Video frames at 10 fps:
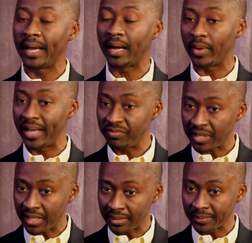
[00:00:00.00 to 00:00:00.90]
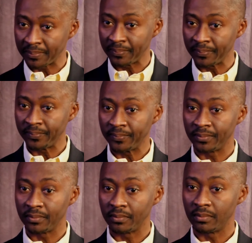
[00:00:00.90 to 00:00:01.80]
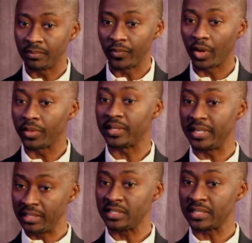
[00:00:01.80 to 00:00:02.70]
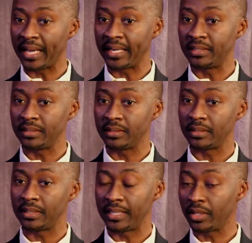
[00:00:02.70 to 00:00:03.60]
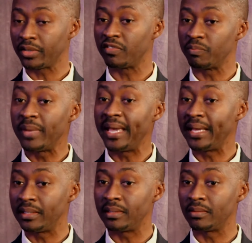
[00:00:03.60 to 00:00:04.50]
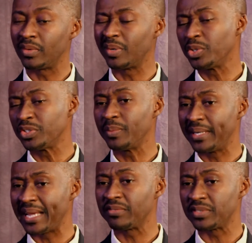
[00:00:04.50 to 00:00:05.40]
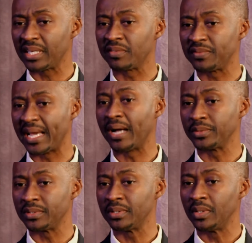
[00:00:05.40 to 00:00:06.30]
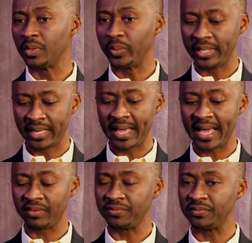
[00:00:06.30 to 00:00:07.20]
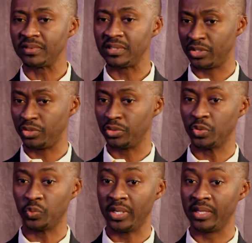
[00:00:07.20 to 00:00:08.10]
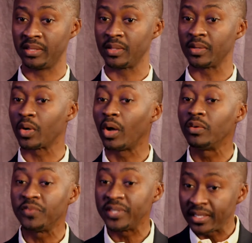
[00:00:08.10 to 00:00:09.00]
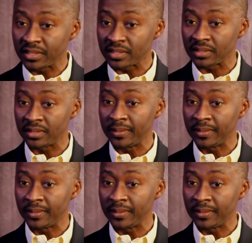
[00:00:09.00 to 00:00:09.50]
However, on the inside, a lot of men, well, most men have self doubt. We have issues with confidence.